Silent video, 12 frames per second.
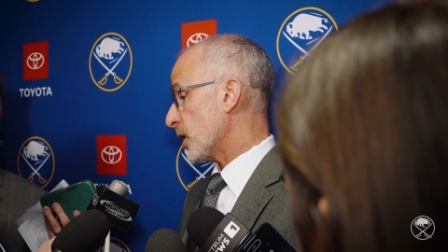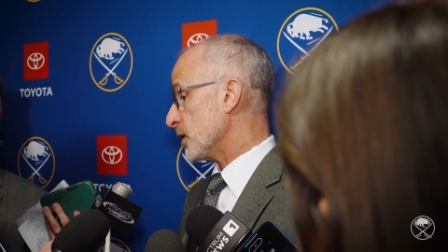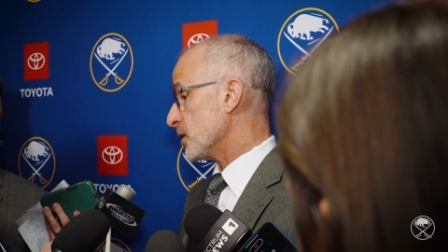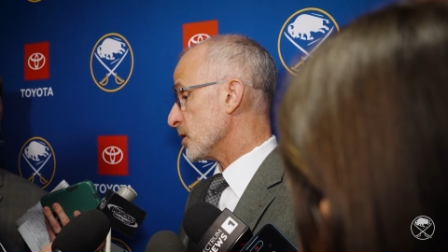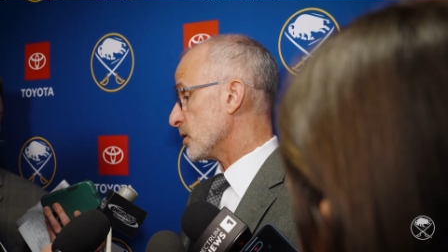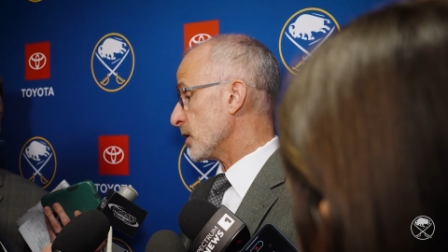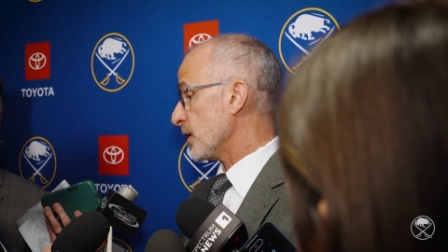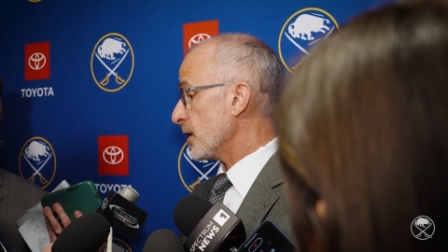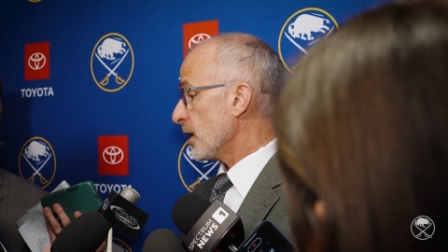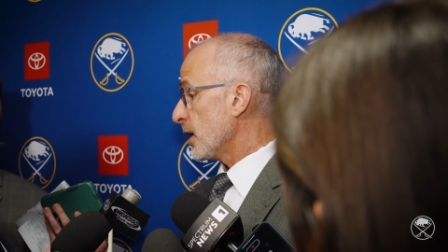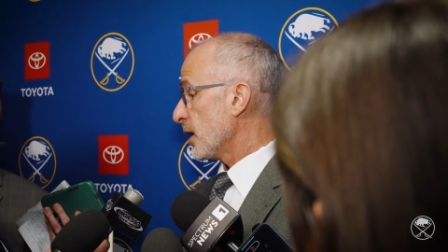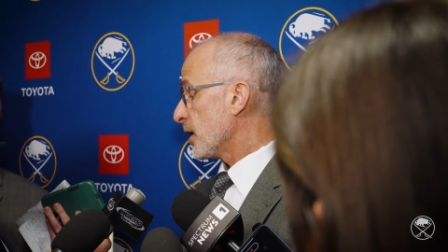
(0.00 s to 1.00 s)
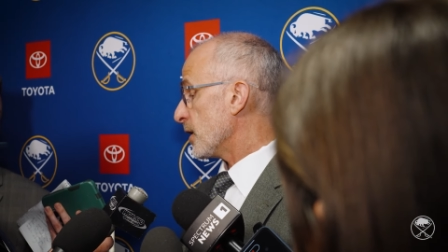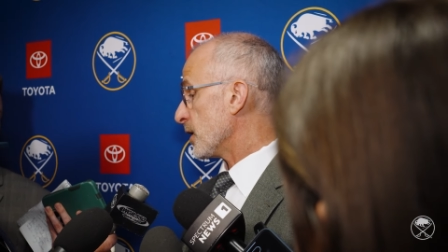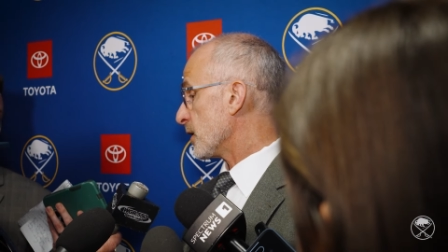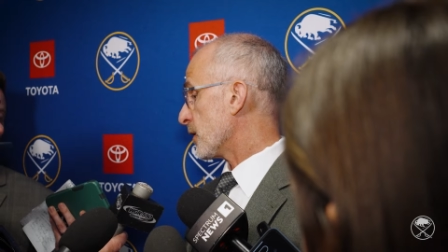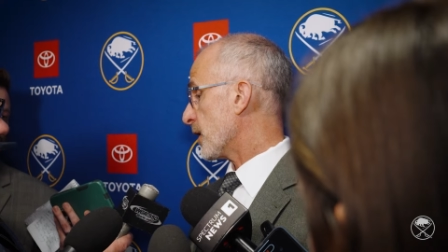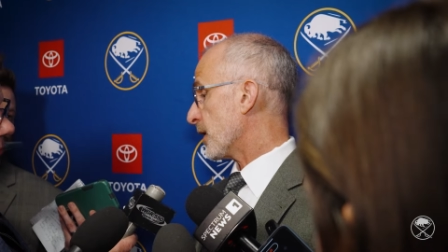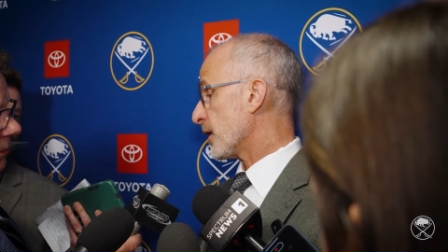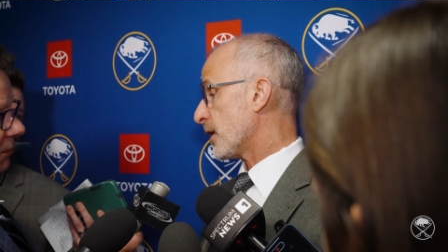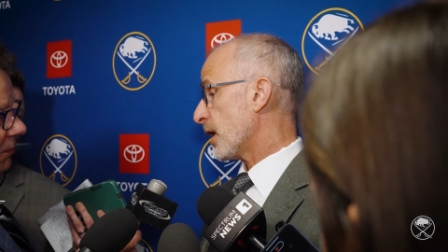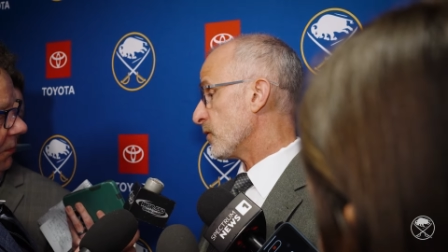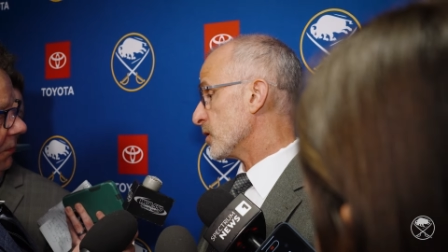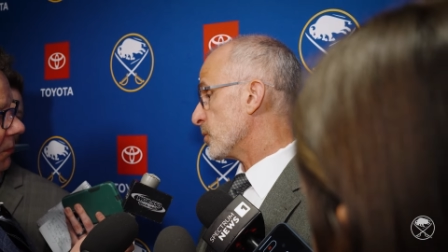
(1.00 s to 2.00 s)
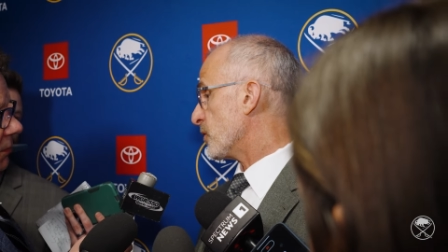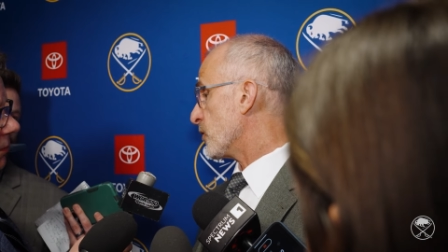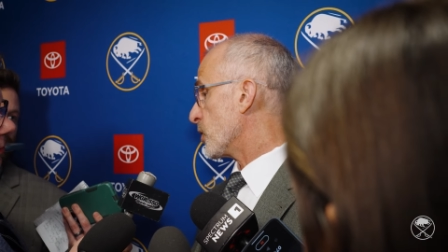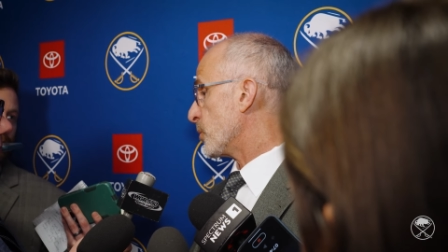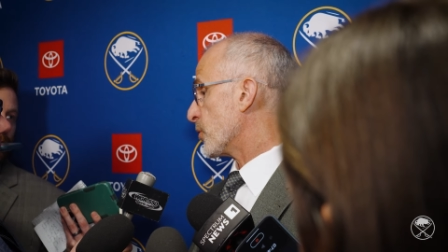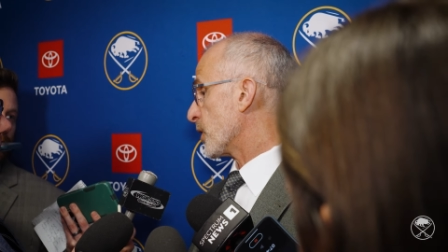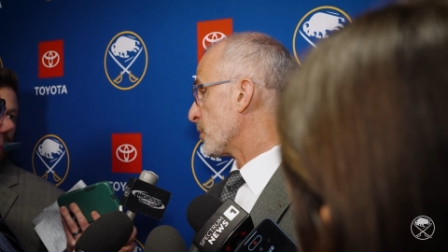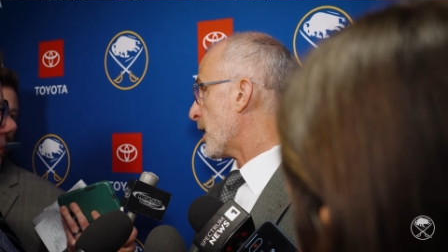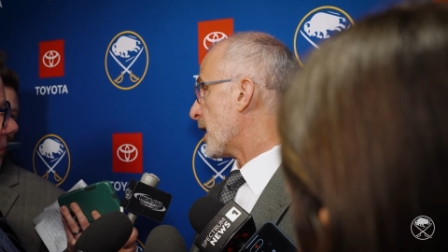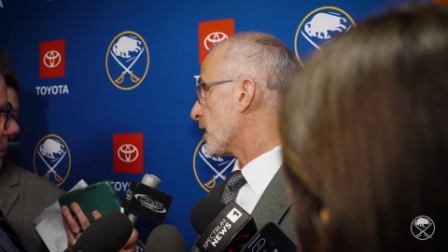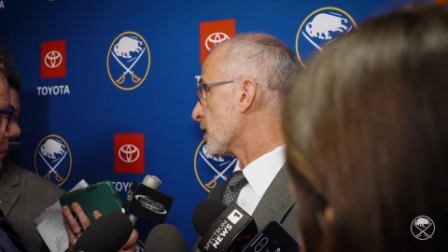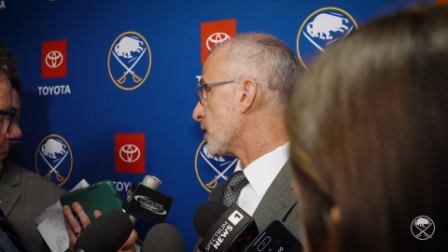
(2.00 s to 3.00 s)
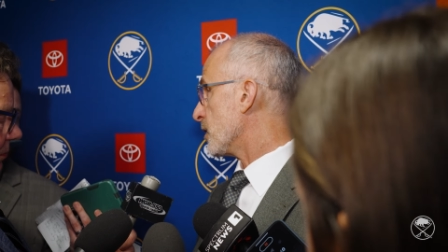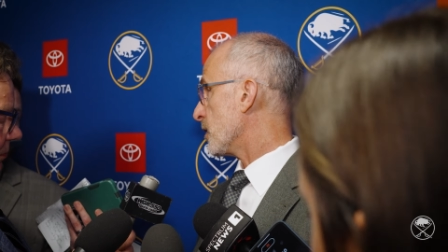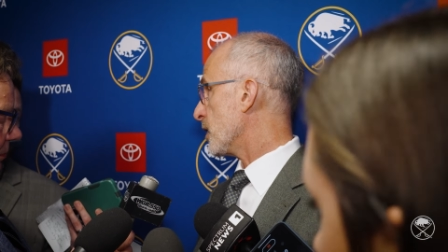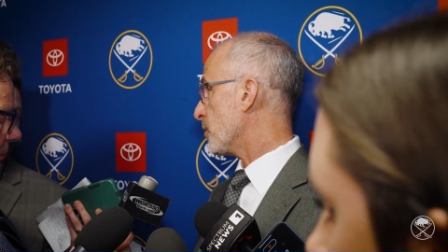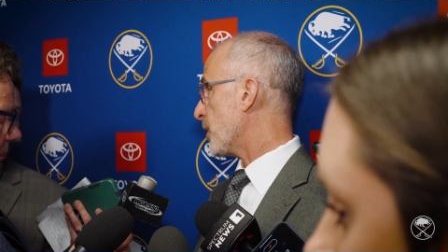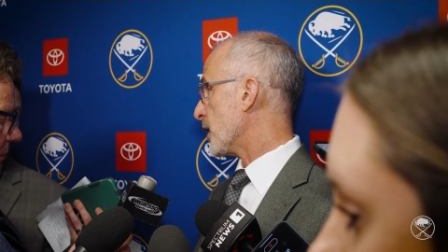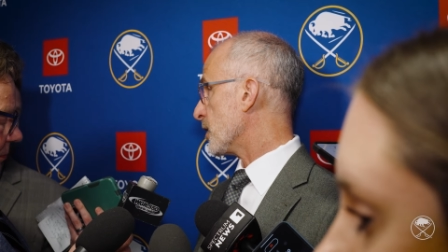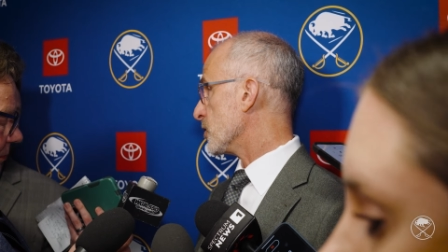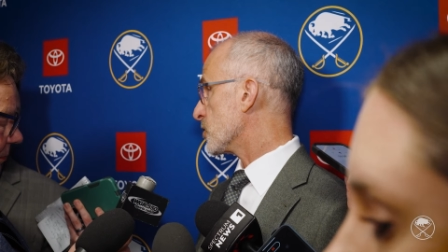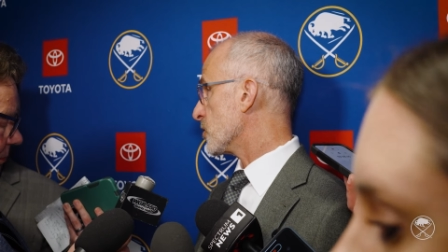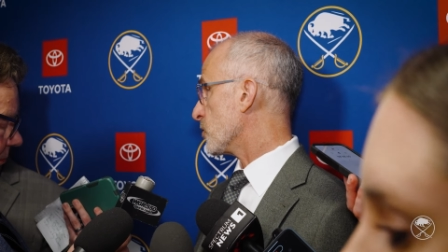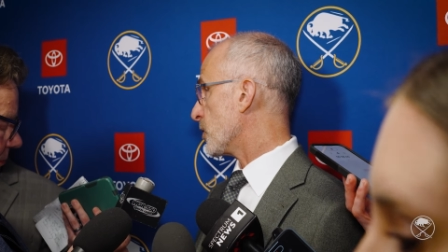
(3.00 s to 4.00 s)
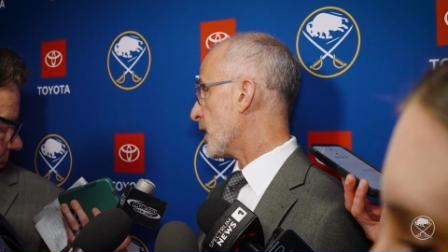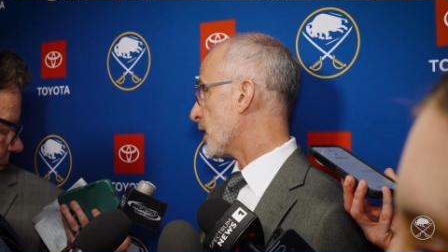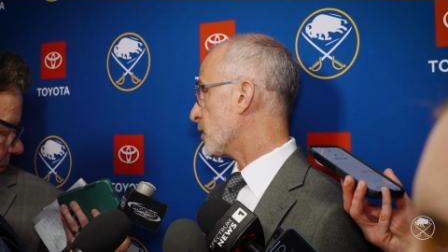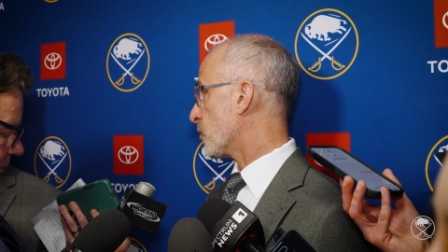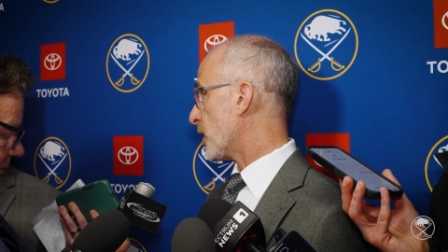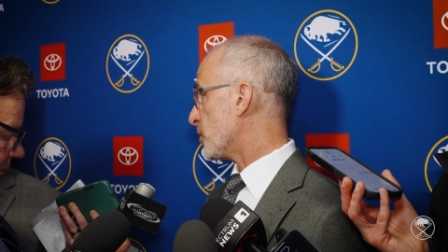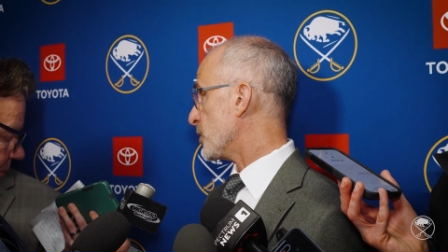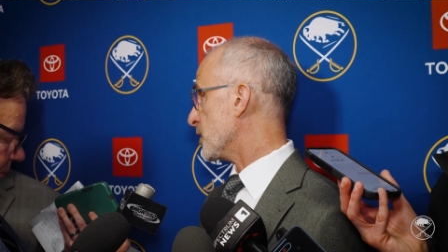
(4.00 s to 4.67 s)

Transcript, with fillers: nice to see, I think Kevin's been very pragmatic in making sure we add the right